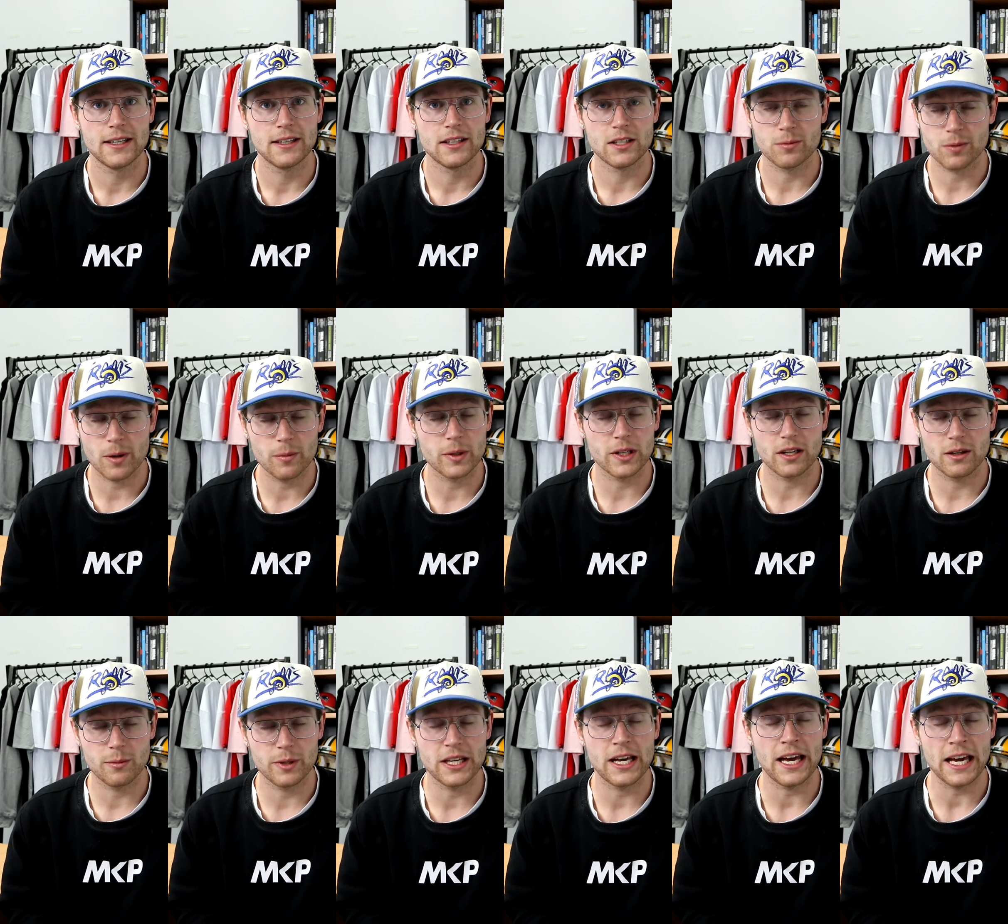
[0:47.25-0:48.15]
There's probably
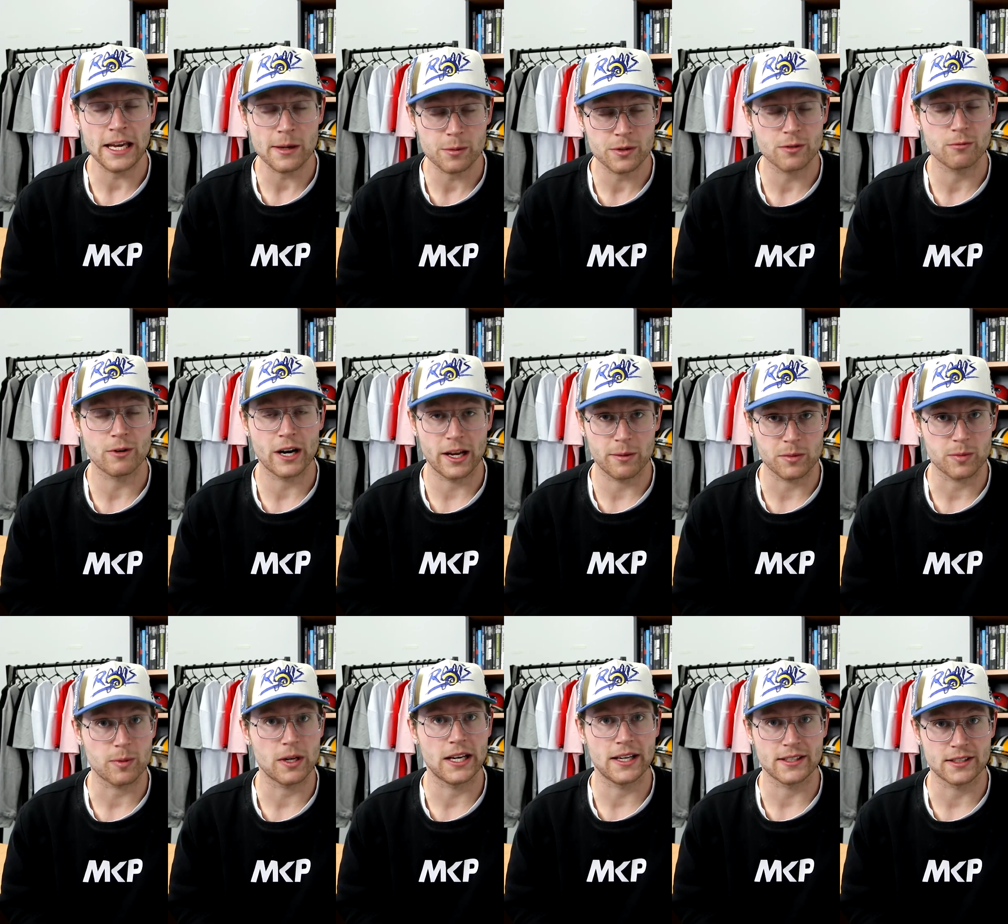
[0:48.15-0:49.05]
going to be heaps of Rams
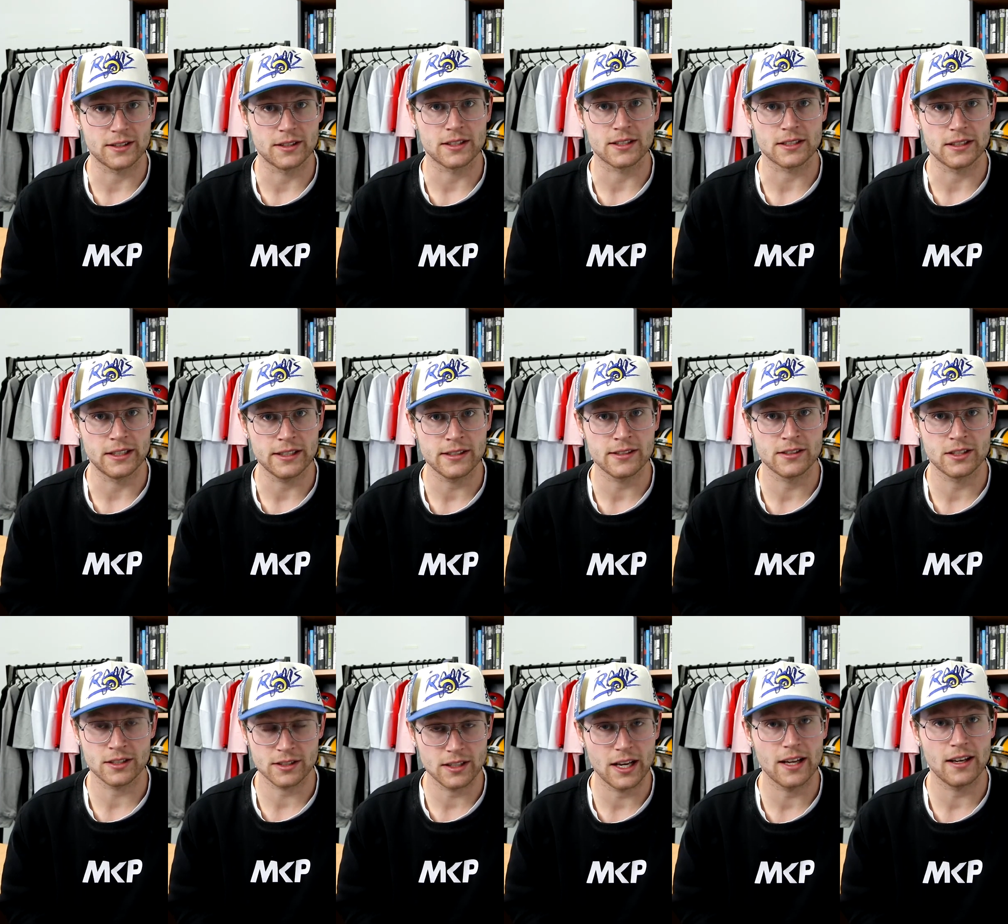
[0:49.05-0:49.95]
players in this list,
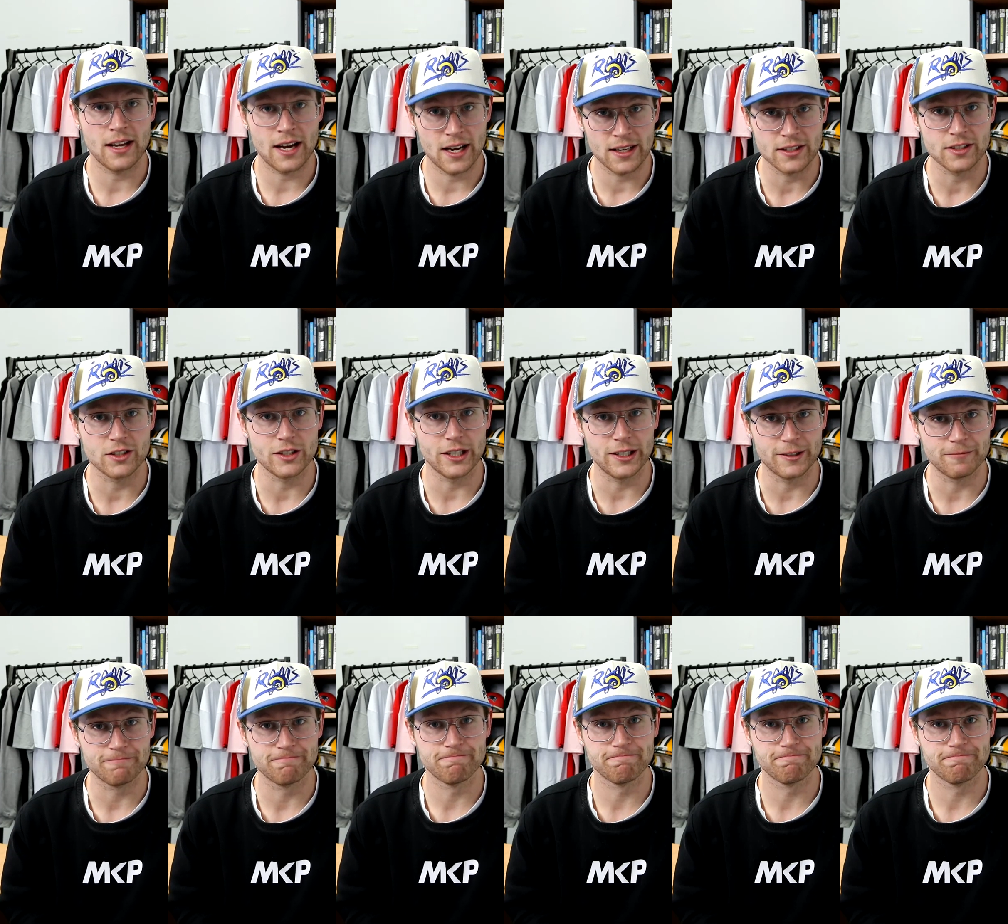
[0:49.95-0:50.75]
just like last year.